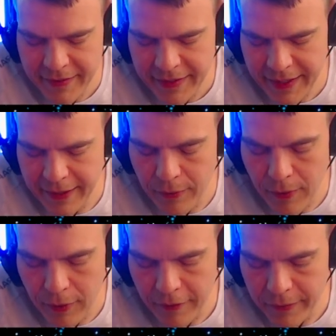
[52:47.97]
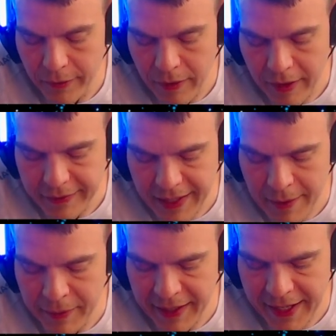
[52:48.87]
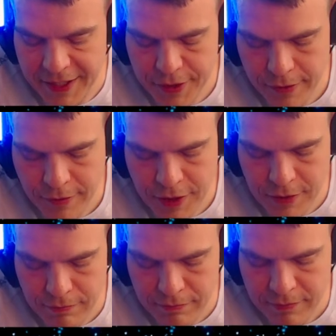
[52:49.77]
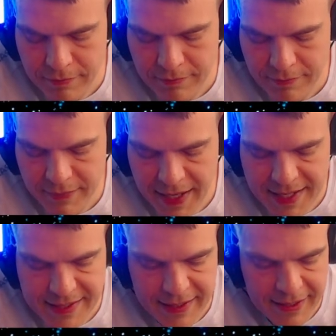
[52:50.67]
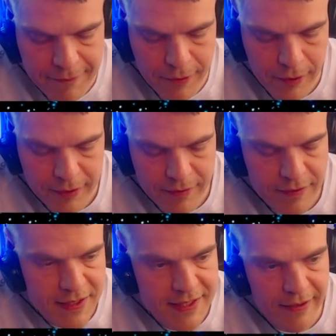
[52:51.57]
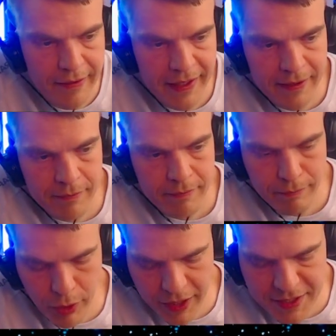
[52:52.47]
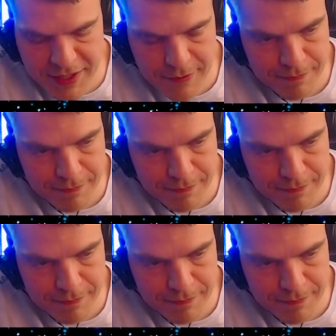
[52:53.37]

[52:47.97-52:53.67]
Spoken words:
in all of your art applications as the default starting brush.